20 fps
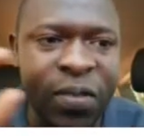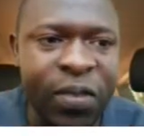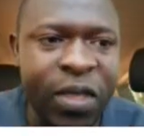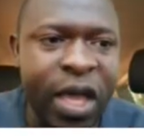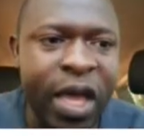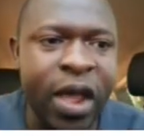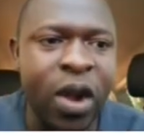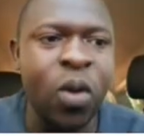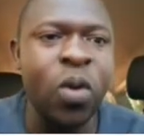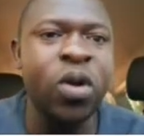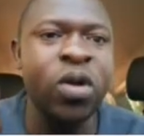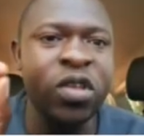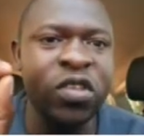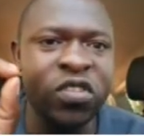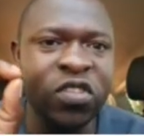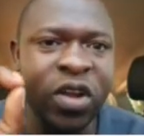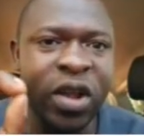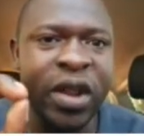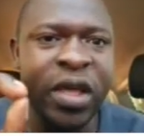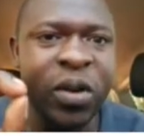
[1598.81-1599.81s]

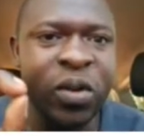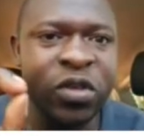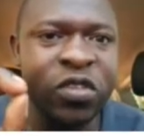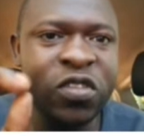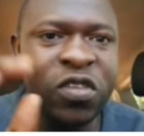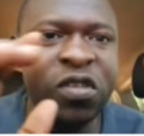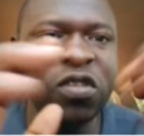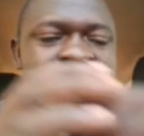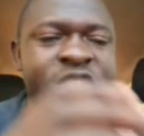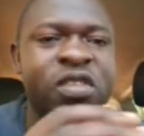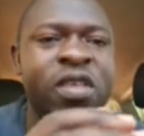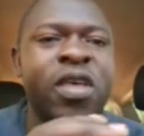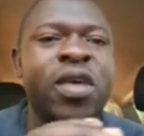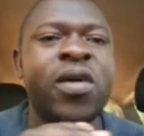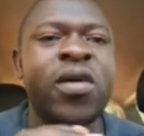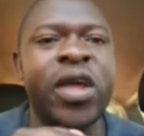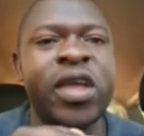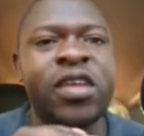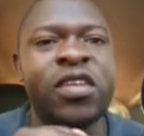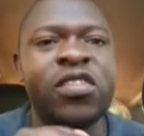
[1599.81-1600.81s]

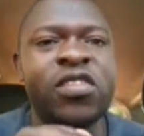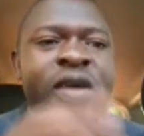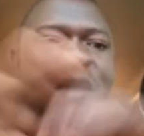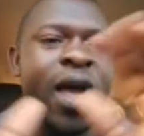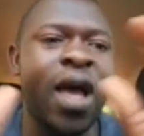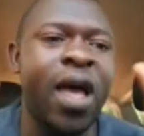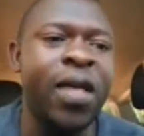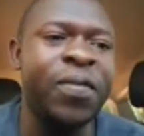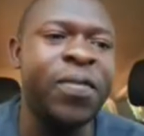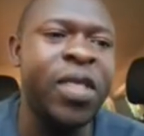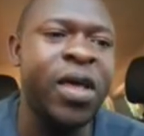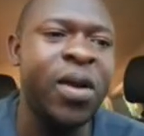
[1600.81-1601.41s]
atherosclerosis, right?